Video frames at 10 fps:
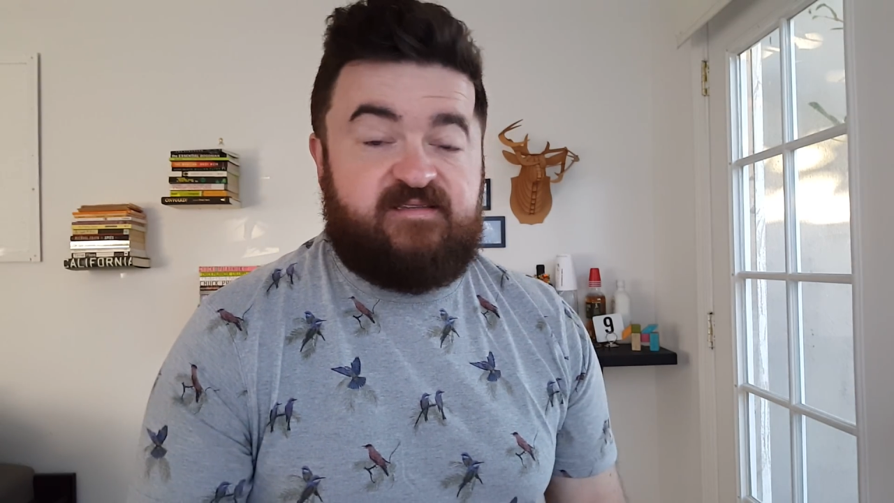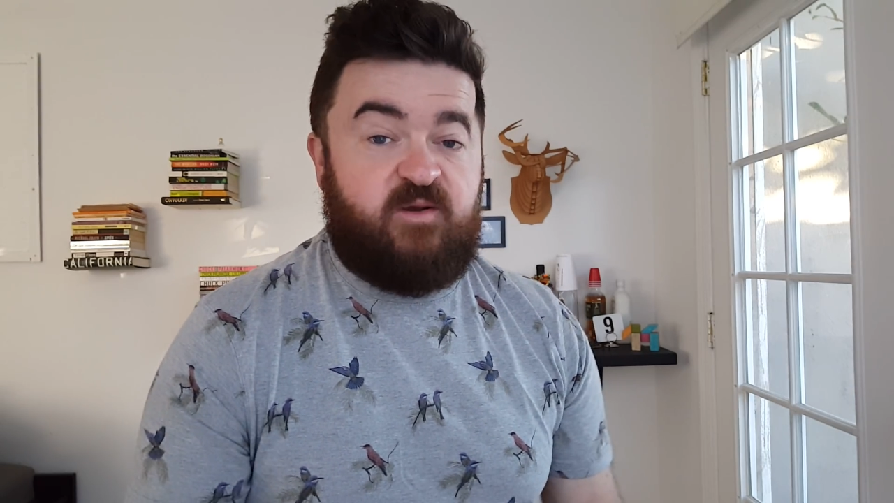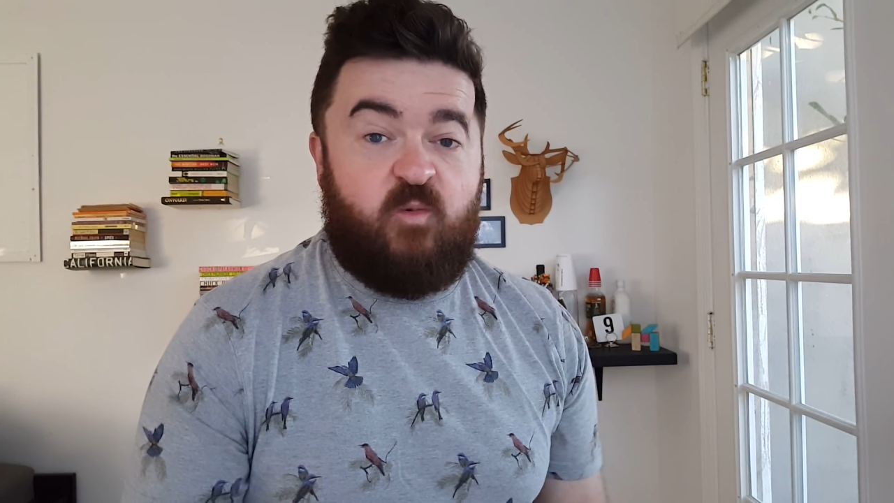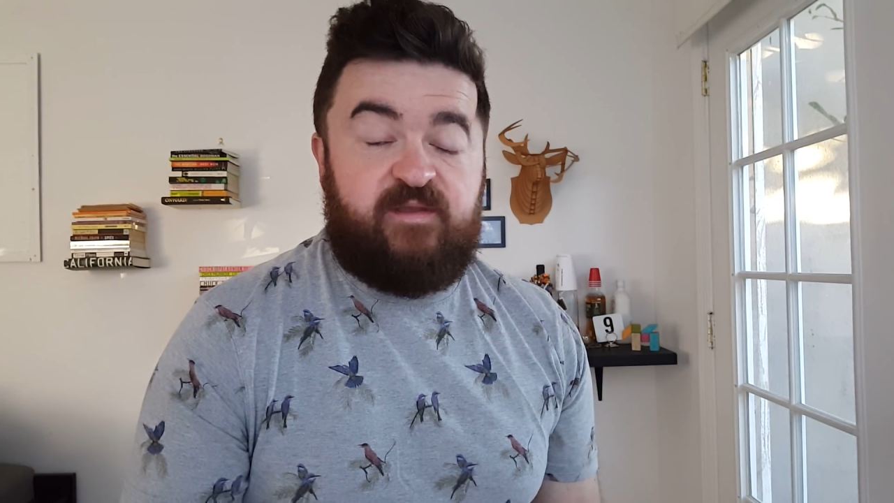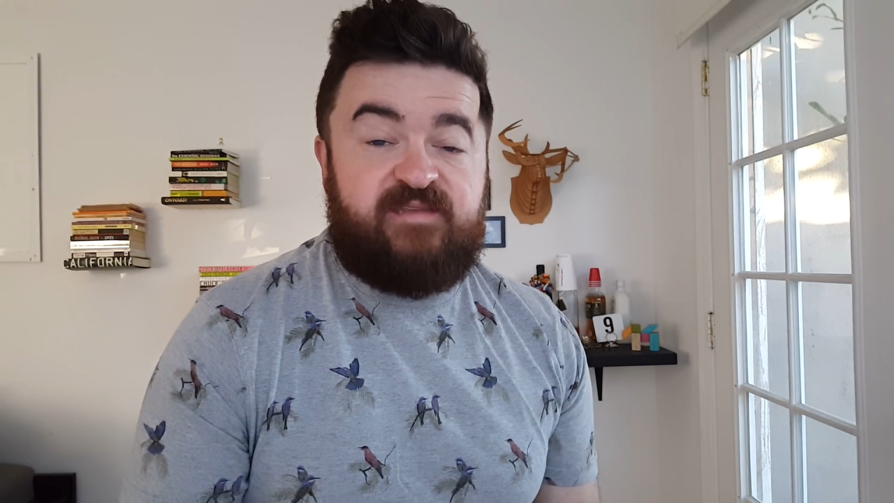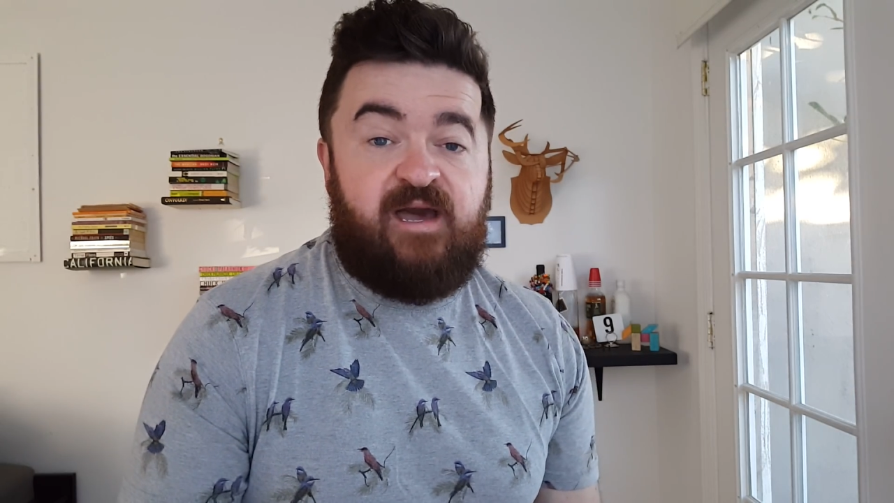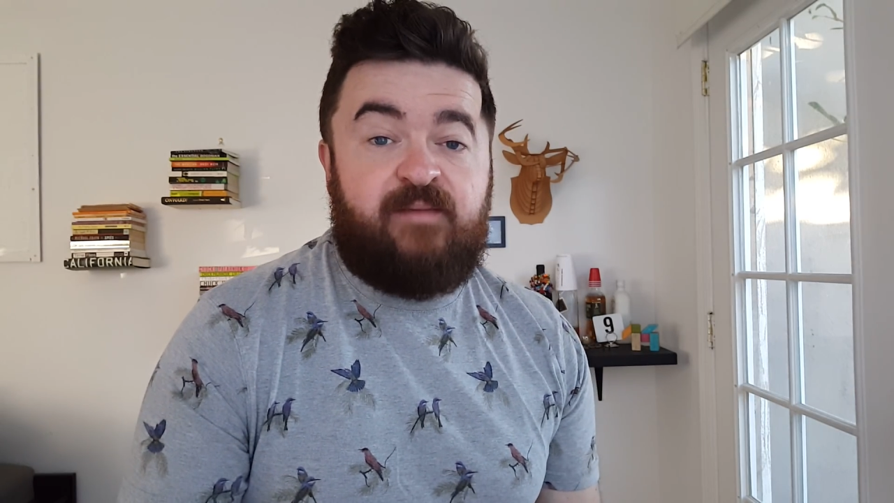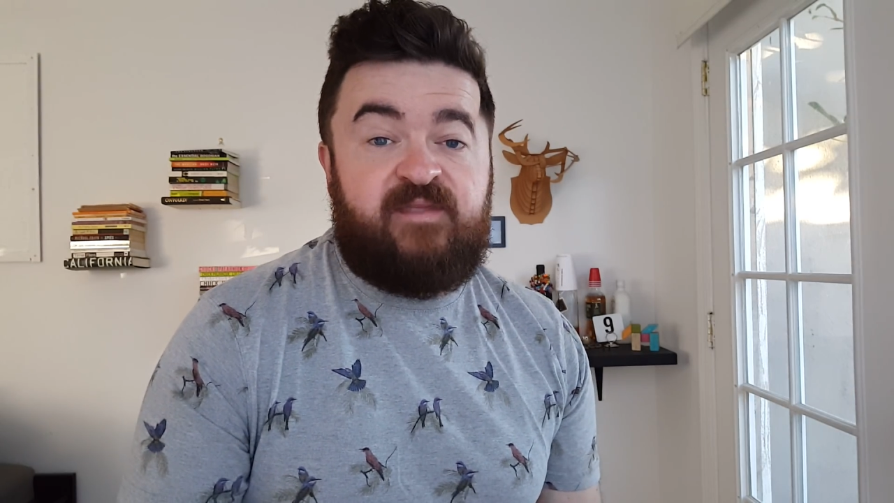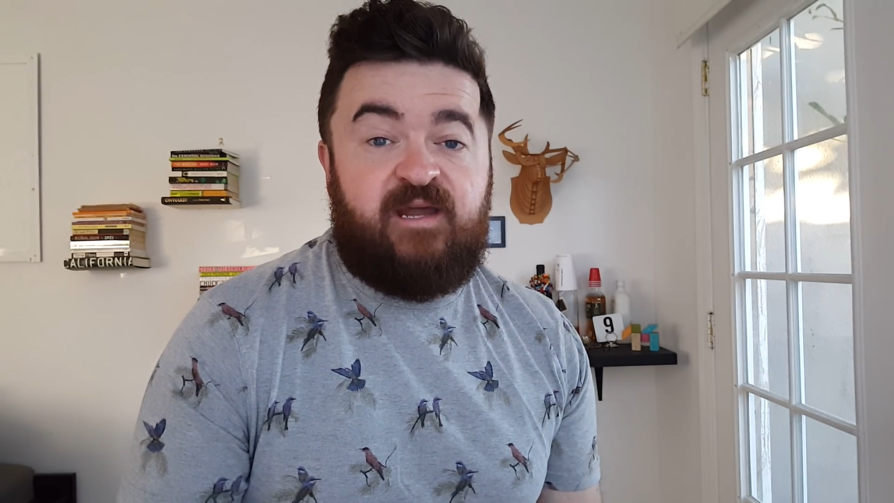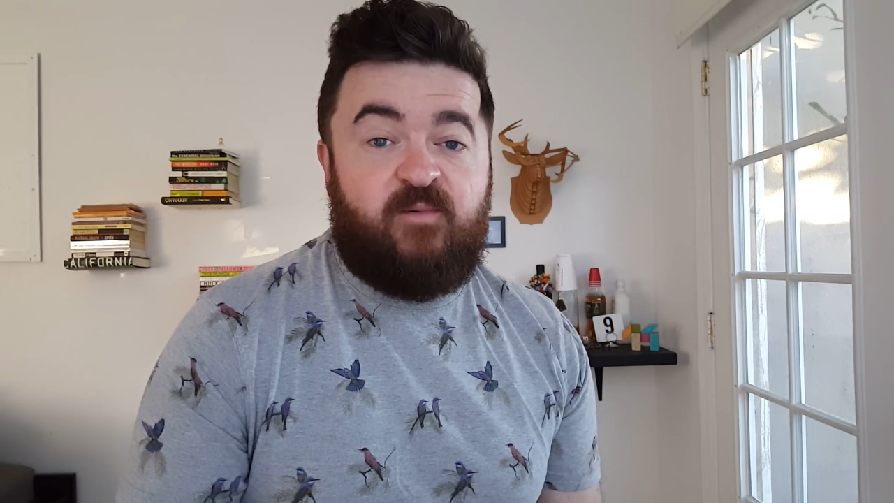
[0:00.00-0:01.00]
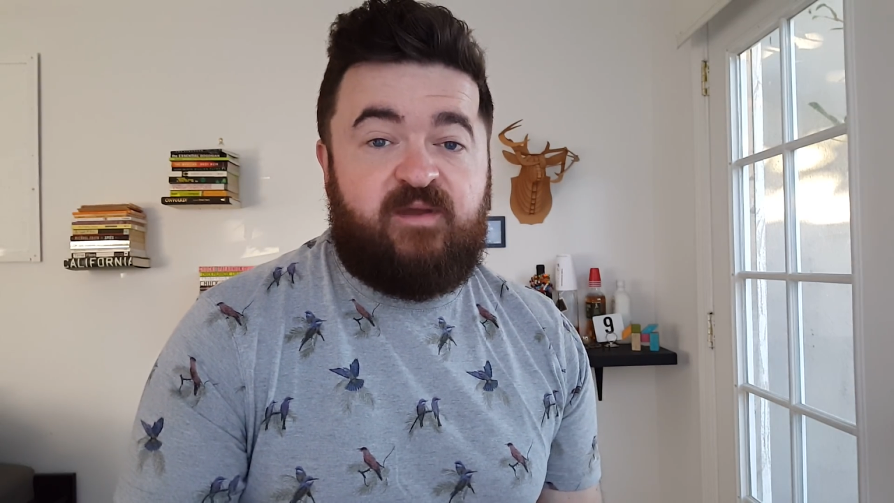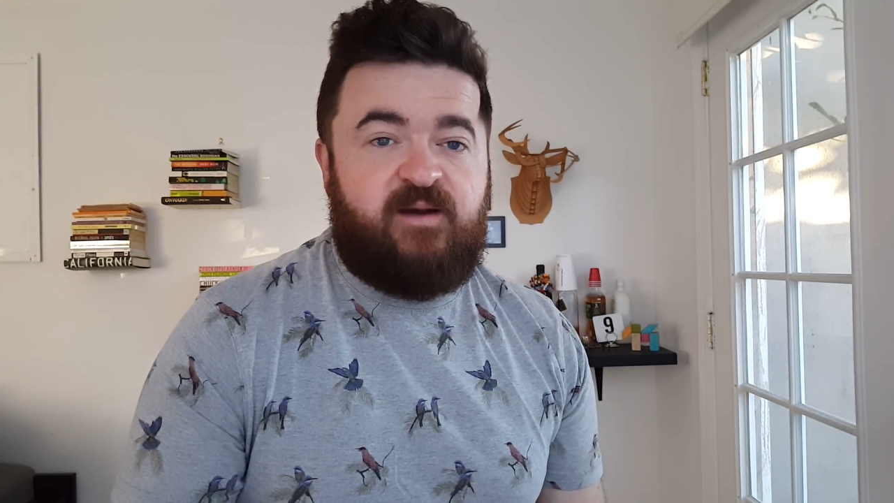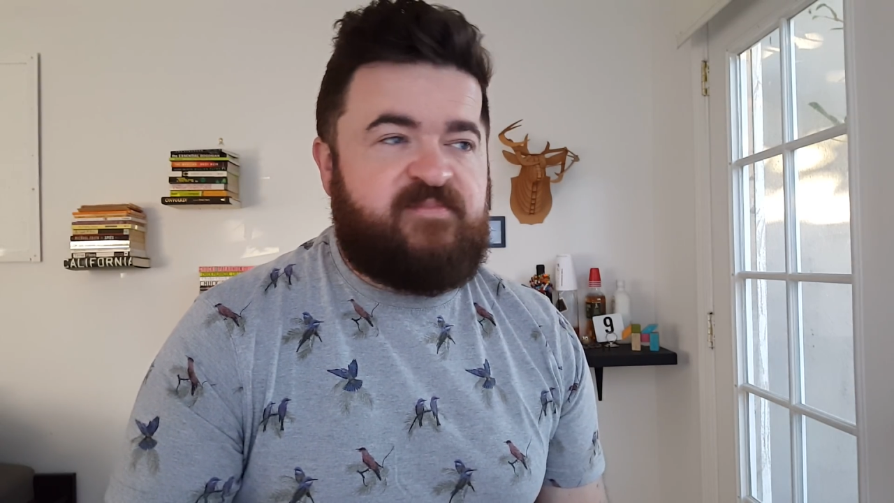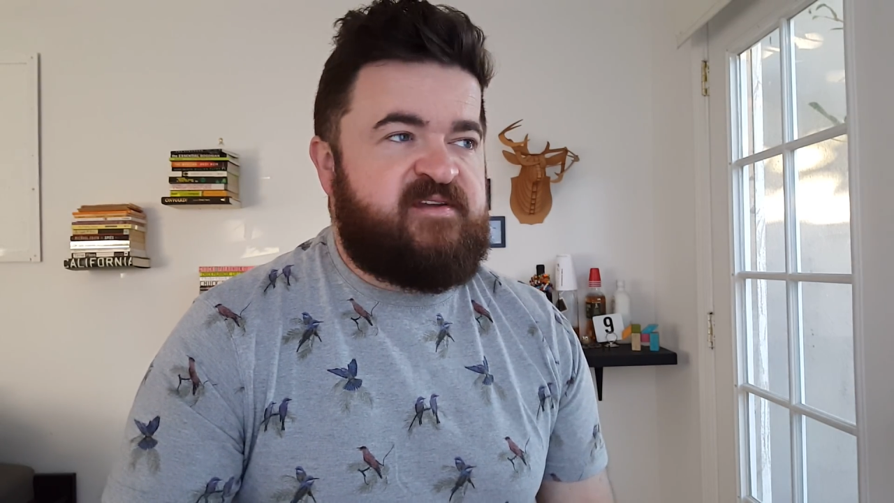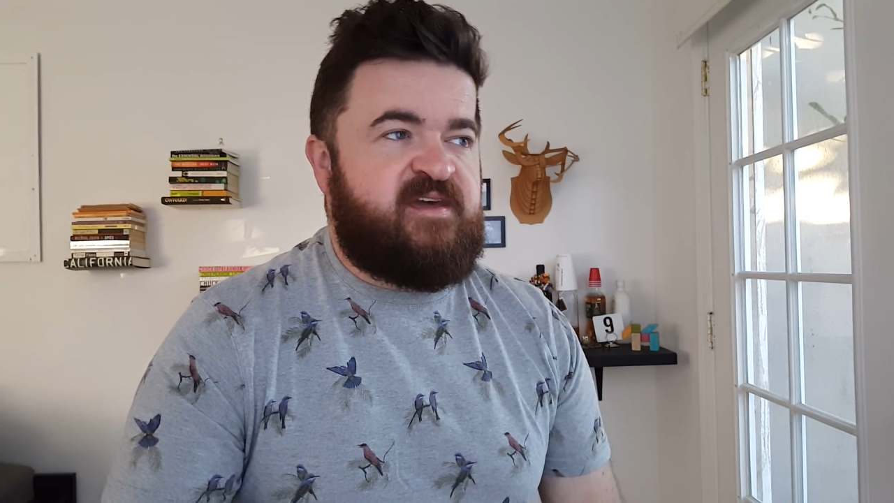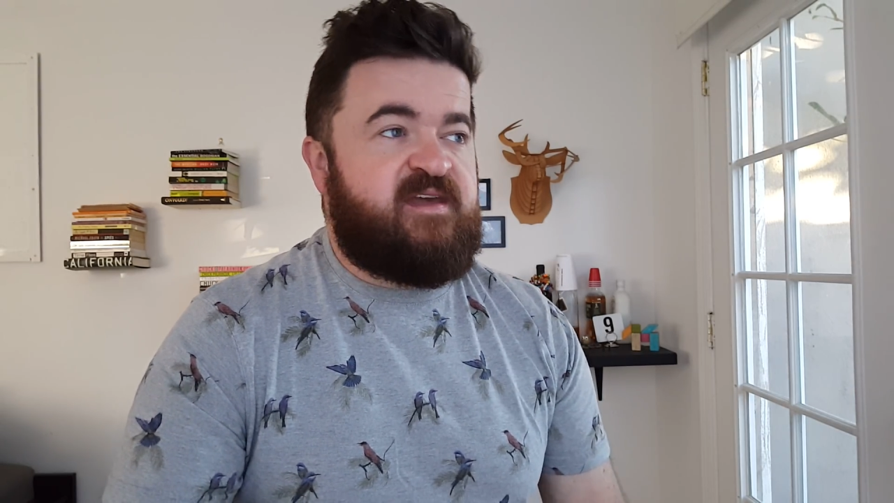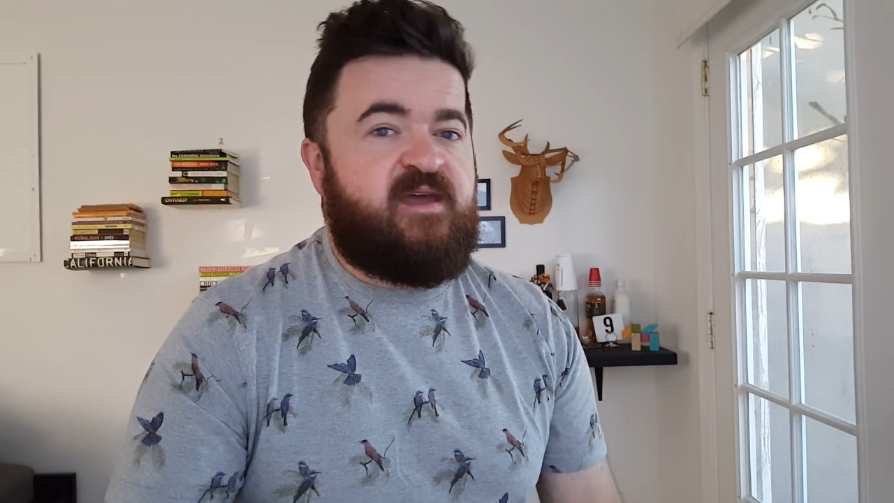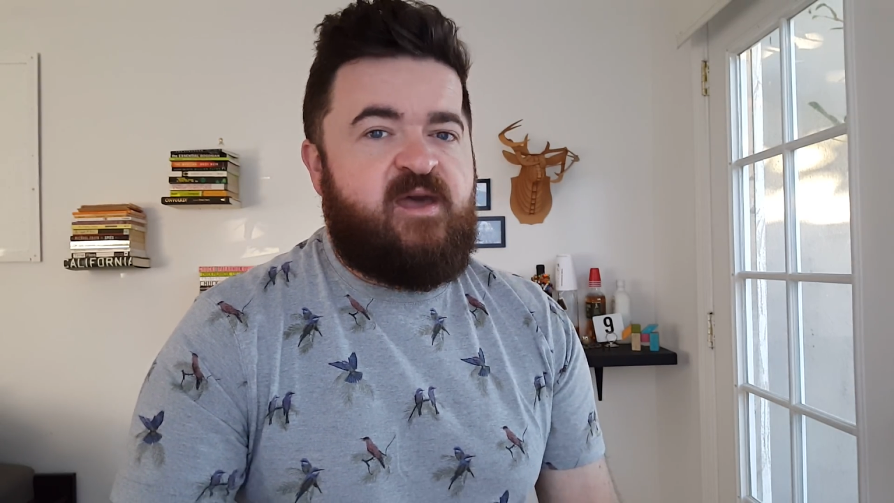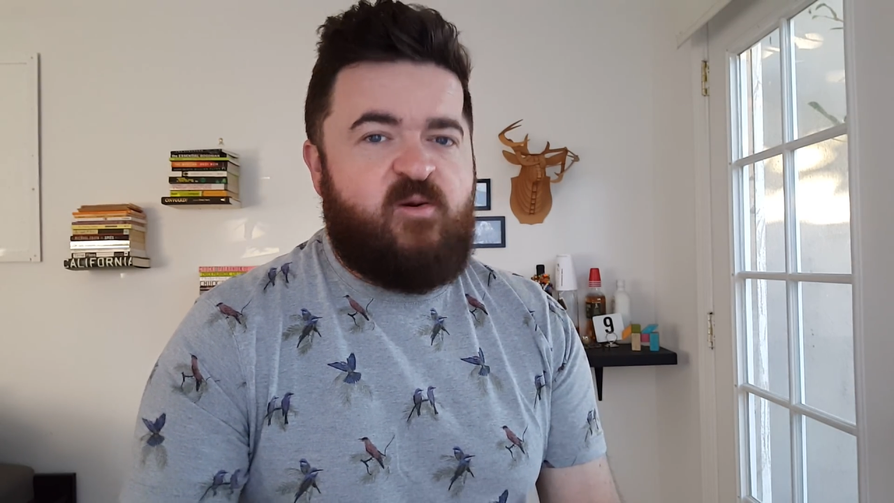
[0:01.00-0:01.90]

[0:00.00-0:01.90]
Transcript: like what time did I wake up today?